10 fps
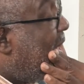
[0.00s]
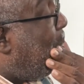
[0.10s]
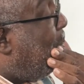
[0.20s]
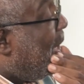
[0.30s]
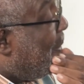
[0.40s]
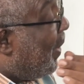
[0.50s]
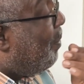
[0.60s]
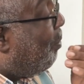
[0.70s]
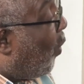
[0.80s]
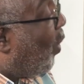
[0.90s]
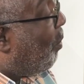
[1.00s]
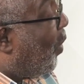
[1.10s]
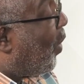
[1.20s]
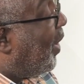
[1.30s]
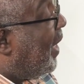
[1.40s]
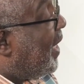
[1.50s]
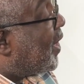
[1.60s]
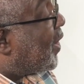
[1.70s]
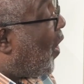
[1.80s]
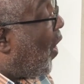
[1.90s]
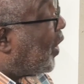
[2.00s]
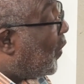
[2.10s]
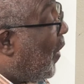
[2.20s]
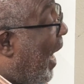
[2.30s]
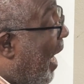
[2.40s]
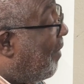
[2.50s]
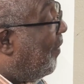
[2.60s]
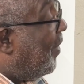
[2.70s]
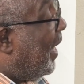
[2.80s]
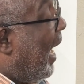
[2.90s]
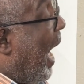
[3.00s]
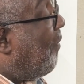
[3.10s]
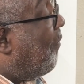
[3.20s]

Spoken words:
The people in Portmore sought to have a